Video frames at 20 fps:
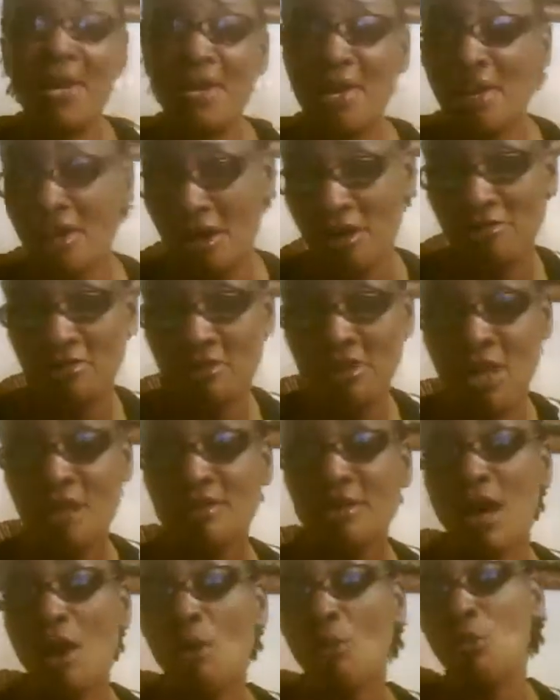else
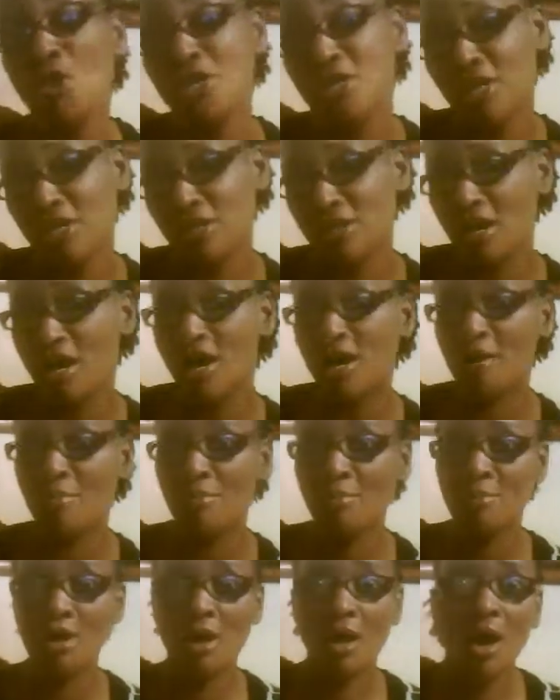that we can
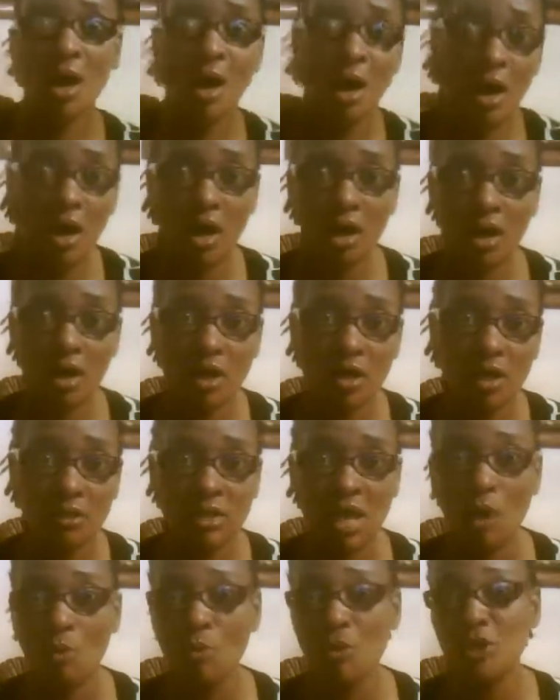
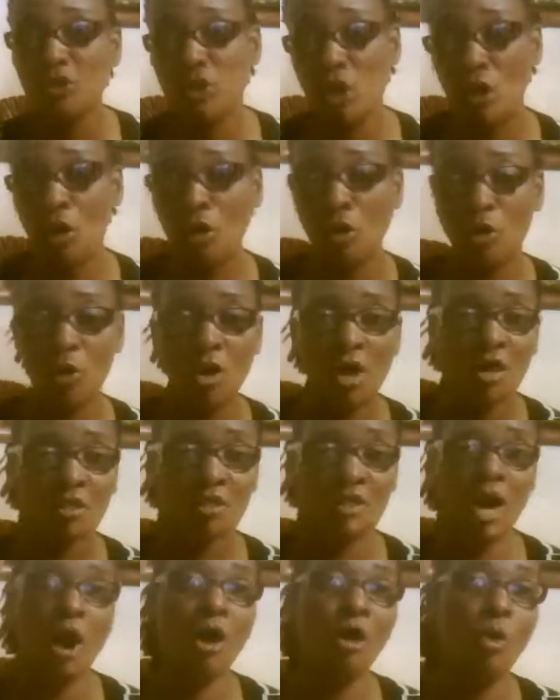that we know
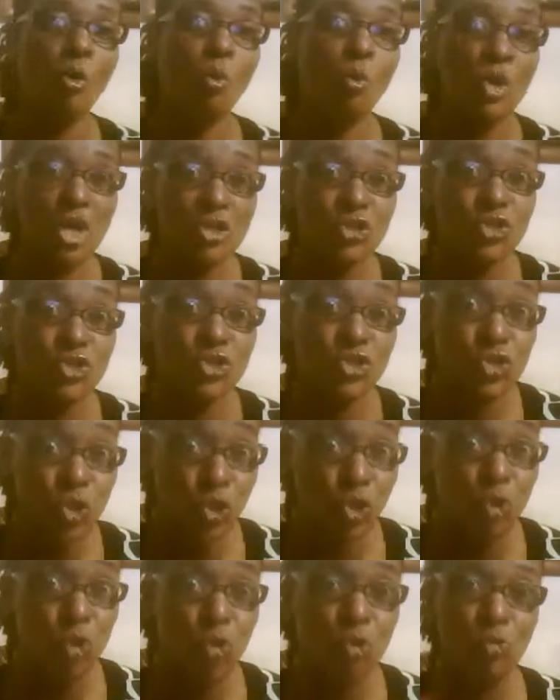that we
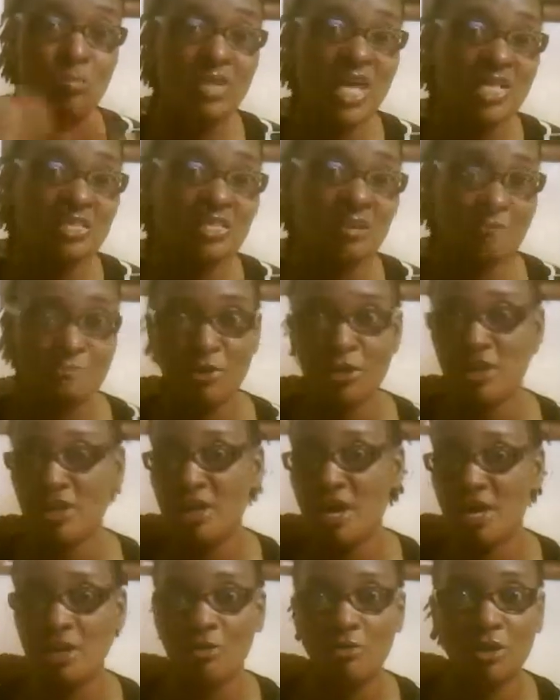assume that's
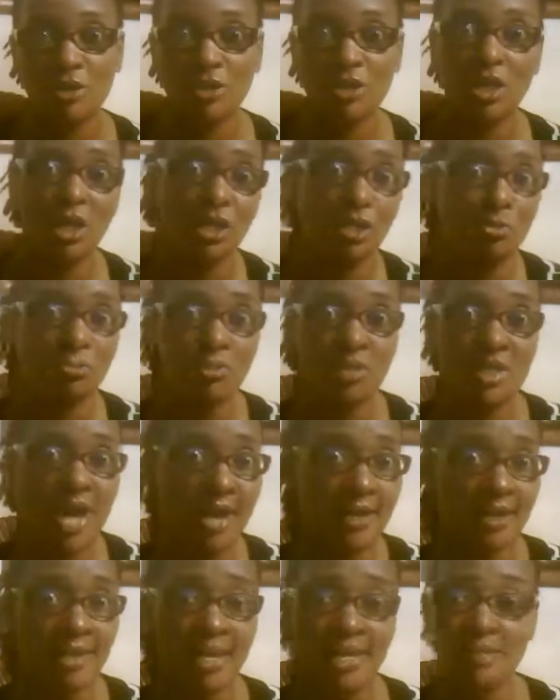affiliated with the Illuminati.
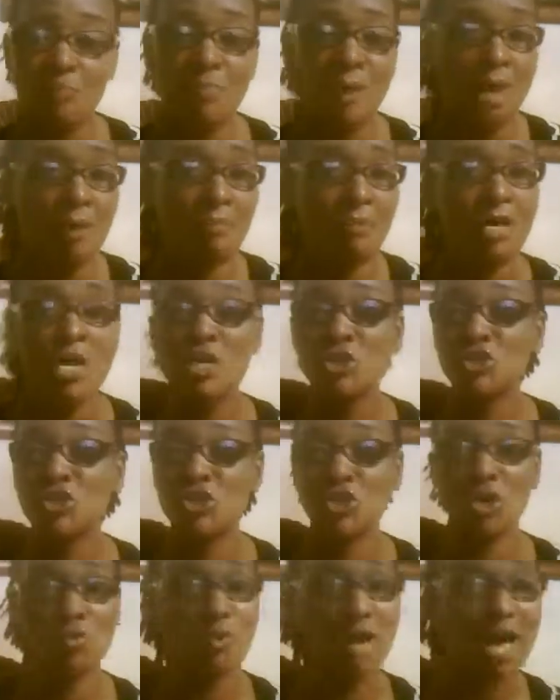Because baby, she
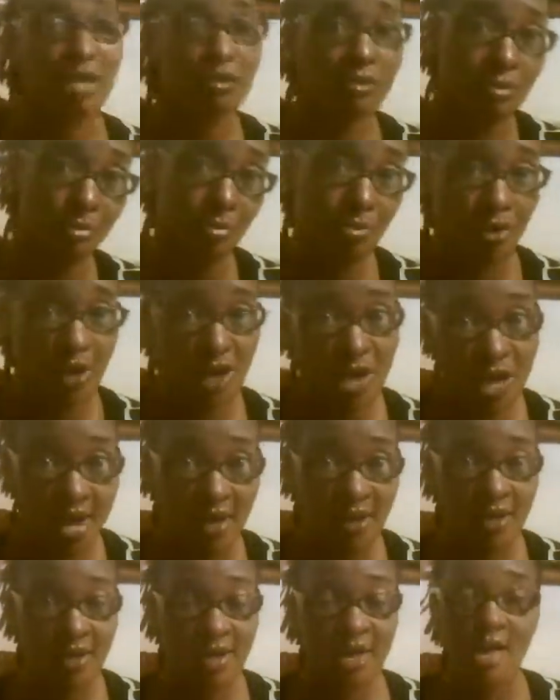don't got the
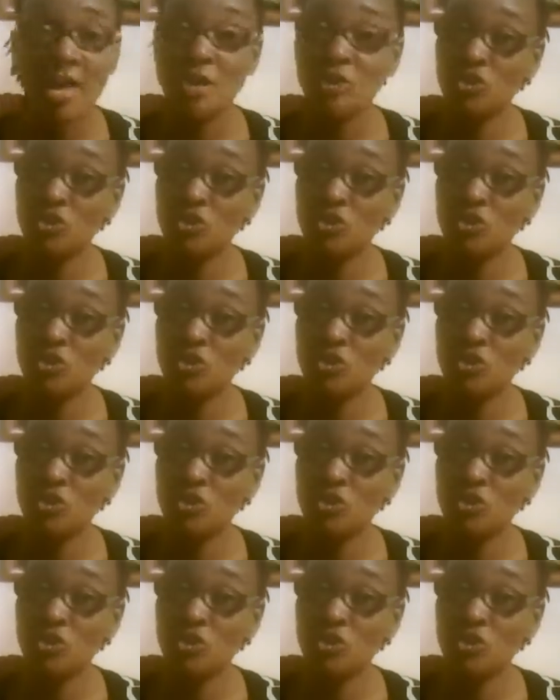bread. She